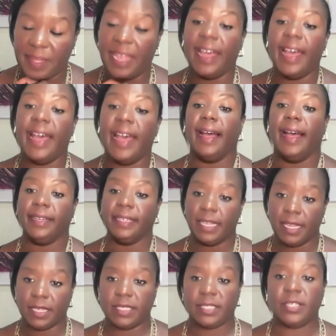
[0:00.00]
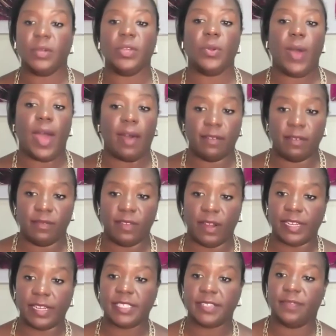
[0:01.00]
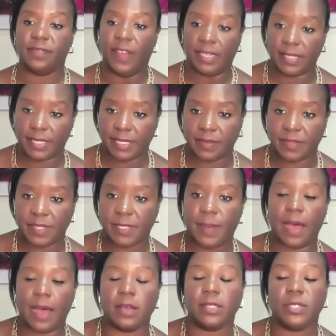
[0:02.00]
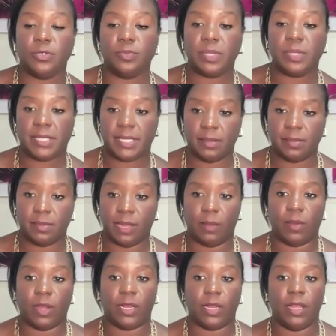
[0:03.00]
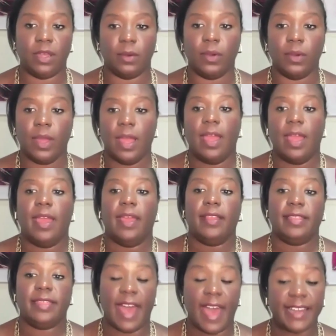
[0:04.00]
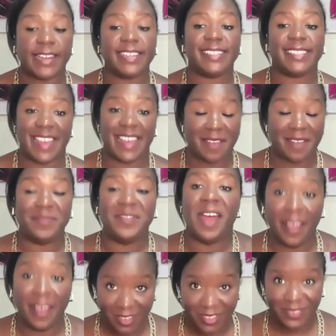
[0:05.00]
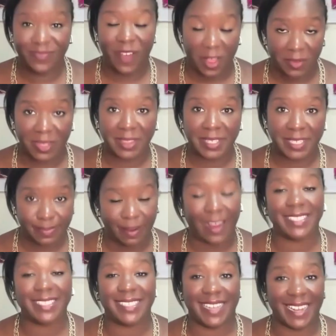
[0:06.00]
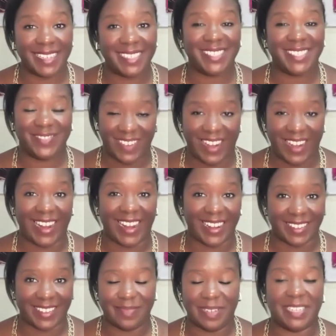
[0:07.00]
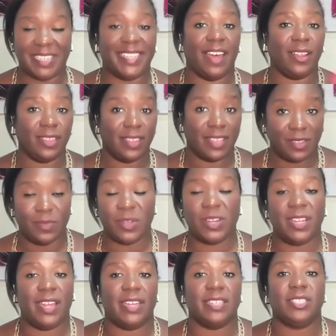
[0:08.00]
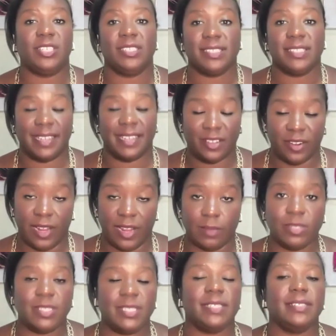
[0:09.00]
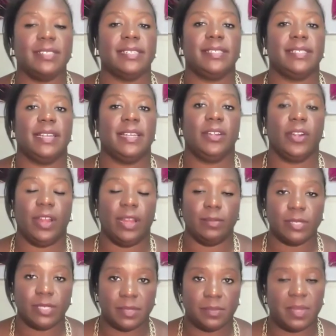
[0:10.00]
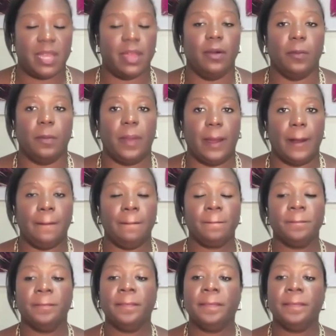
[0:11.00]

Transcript: Yeah. So you have a very defensive spouse who puts the blame on you. That is them not following this process, right? Because healthy communication is like you're able to listen, you're able to be open,